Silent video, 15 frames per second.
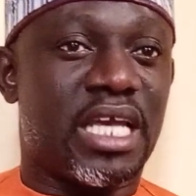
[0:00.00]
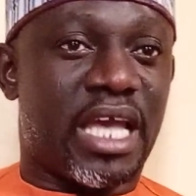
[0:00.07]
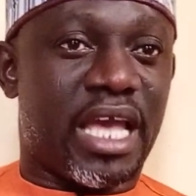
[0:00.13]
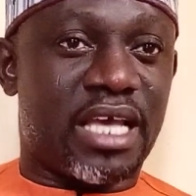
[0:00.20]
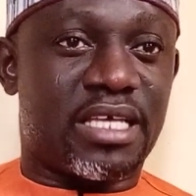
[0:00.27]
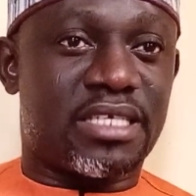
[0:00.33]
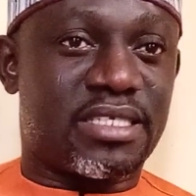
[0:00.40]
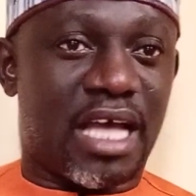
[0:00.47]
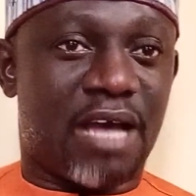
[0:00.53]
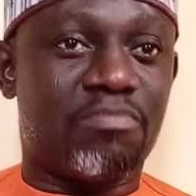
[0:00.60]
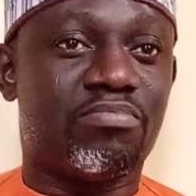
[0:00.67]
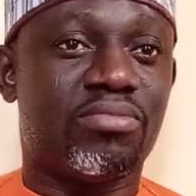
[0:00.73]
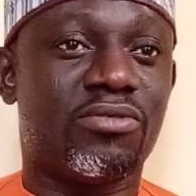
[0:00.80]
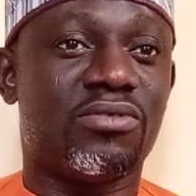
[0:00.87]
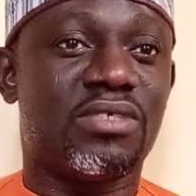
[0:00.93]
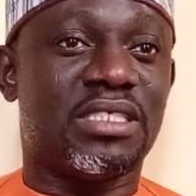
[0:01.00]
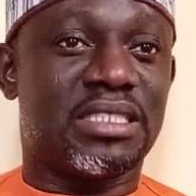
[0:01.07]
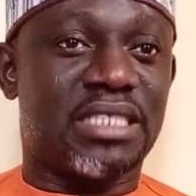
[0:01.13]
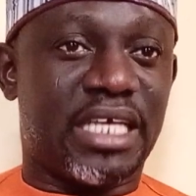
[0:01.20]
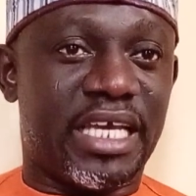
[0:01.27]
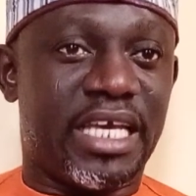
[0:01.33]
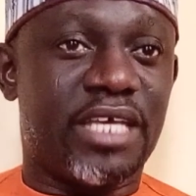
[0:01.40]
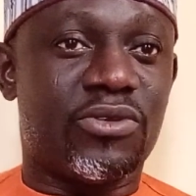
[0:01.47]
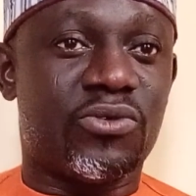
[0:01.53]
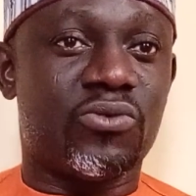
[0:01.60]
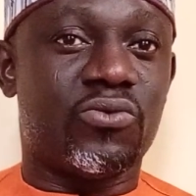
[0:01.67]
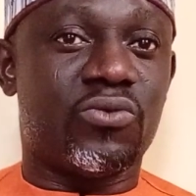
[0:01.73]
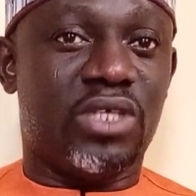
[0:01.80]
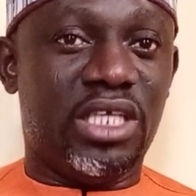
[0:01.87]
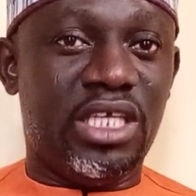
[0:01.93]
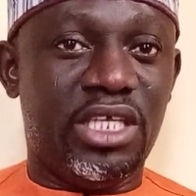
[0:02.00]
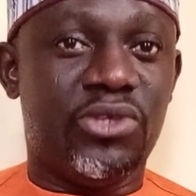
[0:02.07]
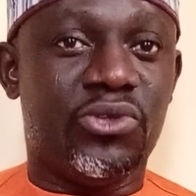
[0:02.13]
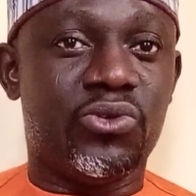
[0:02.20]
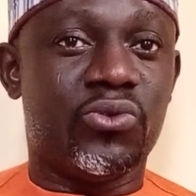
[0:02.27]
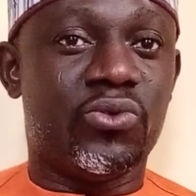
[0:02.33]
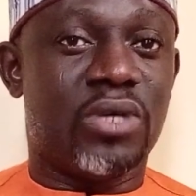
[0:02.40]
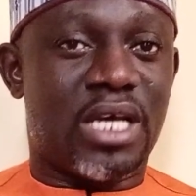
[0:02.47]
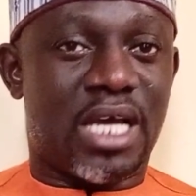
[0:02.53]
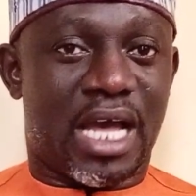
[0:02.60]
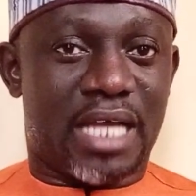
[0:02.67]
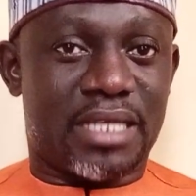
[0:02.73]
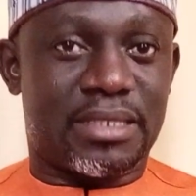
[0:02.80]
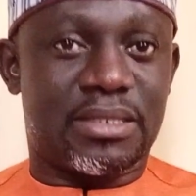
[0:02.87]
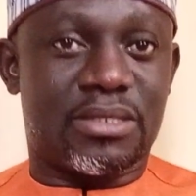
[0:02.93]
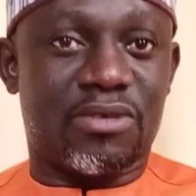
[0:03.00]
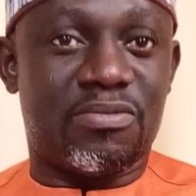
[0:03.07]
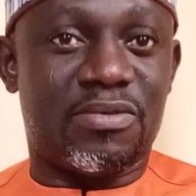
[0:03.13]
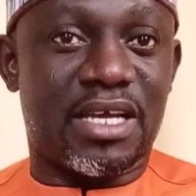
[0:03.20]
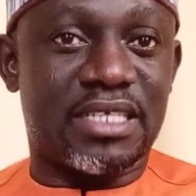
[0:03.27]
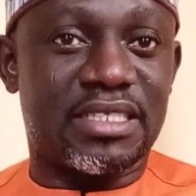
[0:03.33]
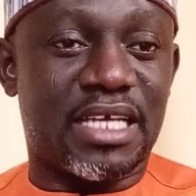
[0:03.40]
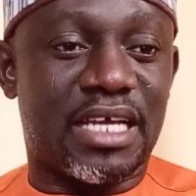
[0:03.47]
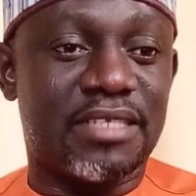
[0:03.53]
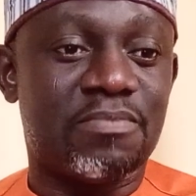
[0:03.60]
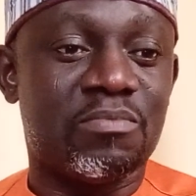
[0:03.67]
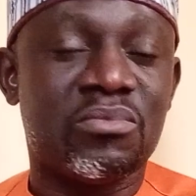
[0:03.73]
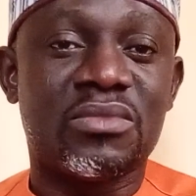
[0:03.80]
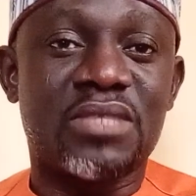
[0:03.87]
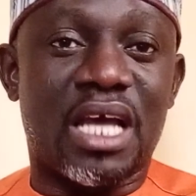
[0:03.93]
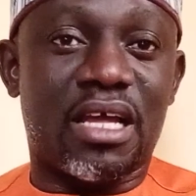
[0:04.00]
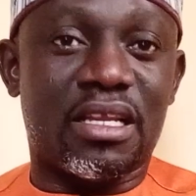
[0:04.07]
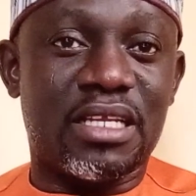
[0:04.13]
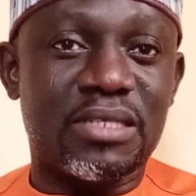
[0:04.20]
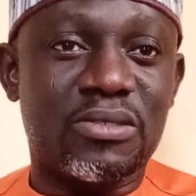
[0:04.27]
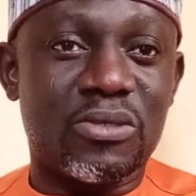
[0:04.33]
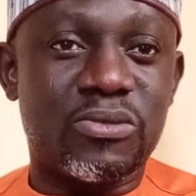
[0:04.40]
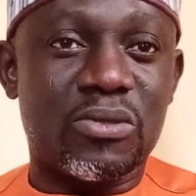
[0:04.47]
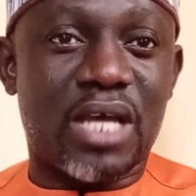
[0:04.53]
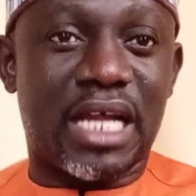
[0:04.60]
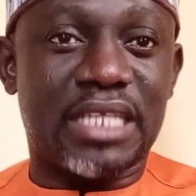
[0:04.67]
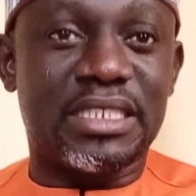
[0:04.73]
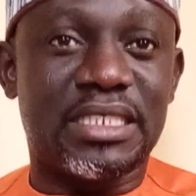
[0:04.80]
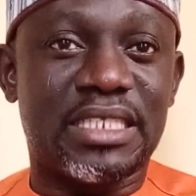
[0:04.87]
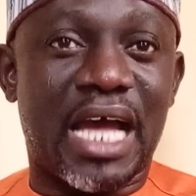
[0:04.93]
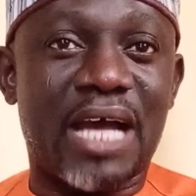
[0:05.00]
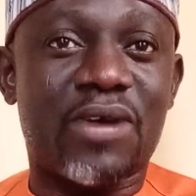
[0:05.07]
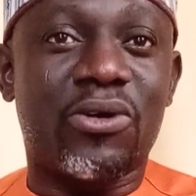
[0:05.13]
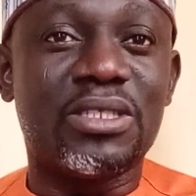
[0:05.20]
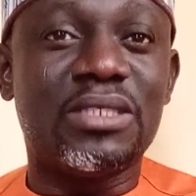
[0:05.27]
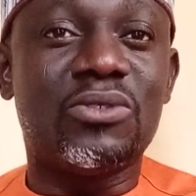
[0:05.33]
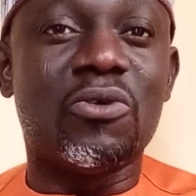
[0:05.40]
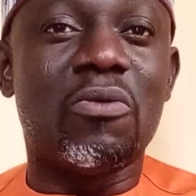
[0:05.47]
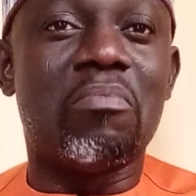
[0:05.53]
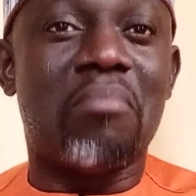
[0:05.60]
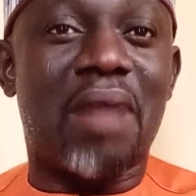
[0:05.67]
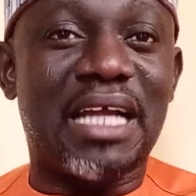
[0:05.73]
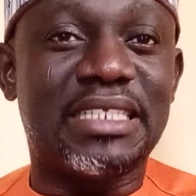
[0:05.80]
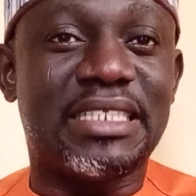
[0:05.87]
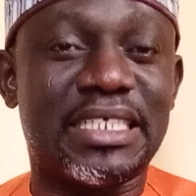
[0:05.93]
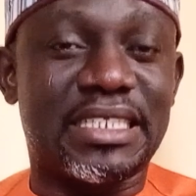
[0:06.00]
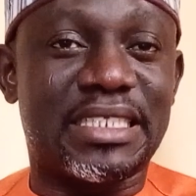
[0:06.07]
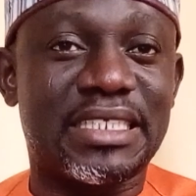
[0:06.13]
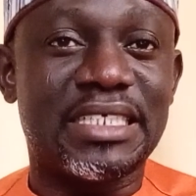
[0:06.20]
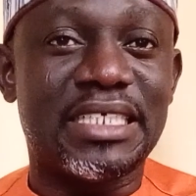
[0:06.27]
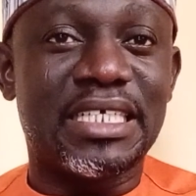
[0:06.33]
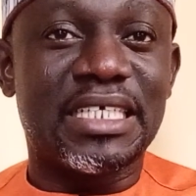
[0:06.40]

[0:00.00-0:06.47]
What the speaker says: Example is AU, EU, and stuff like that. Now, let us look at it according to mandate.